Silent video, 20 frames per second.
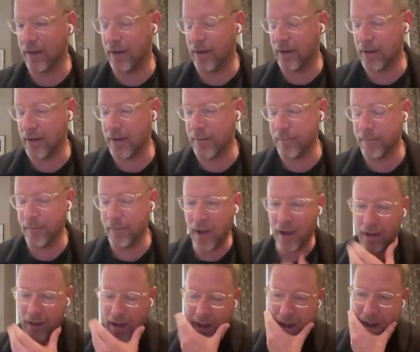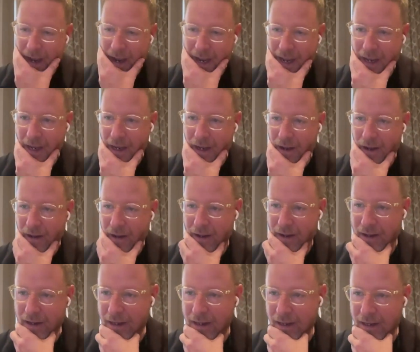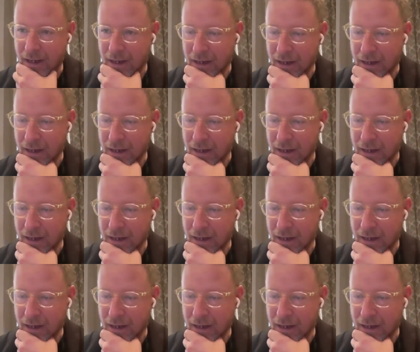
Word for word: Um, I uh,